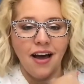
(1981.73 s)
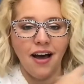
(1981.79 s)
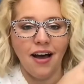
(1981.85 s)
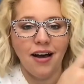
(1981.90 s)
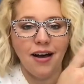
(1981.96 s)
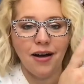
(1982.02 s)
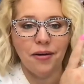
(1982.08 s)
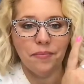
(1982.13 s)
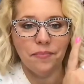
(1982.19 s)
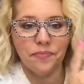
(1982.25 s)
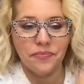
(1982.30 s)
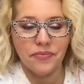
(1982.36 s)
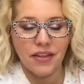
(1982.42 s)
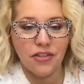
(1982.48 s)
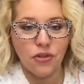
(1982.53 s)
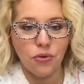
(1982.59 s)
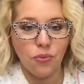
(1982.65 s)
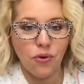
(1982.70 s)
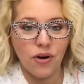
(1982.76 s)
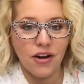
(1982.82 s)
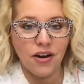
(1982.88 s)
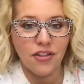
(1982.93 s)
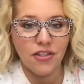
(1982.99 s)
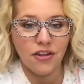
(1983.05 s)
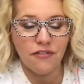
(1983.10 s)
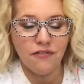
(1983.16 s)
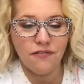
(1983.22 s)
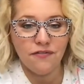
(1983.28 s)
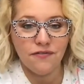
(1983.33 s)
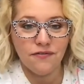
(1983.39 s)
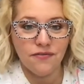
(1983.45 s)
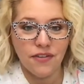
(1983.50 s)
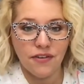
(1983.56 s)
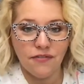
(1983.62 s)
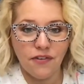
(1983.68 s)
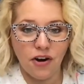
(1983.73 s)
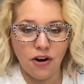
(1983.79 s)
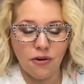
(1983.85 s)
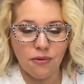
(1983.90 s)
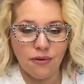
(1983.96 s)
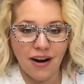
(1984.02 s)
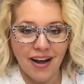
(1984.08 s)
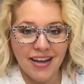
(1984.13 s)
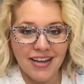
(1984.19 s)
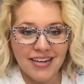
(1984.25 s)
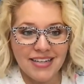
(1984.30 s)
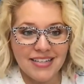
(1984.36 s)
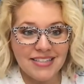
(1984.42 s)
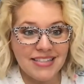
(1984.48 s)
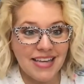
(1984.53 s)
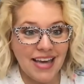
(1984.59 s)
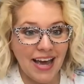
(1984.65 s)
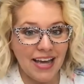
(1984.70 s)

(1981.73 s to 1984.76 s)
Um, the one on the the far right is The